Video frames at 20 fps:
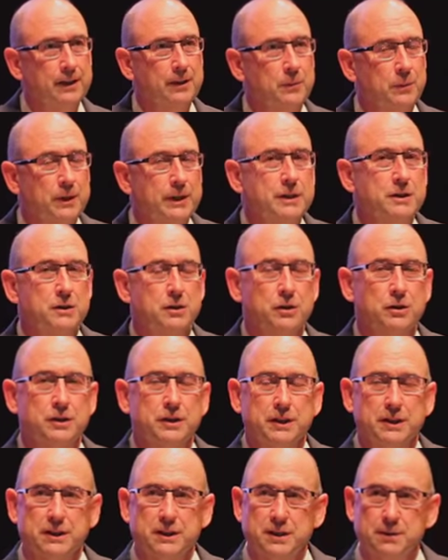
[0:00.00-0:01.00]
and
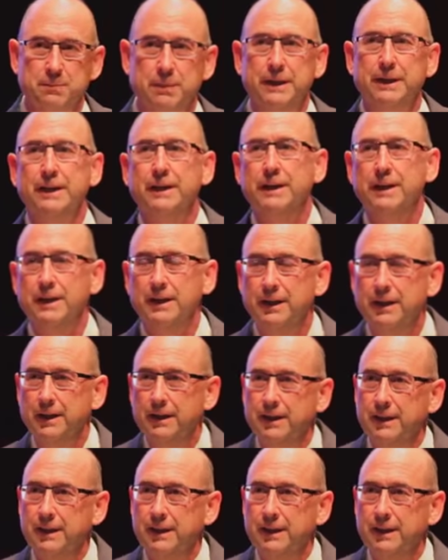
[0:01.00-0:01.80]
research and speak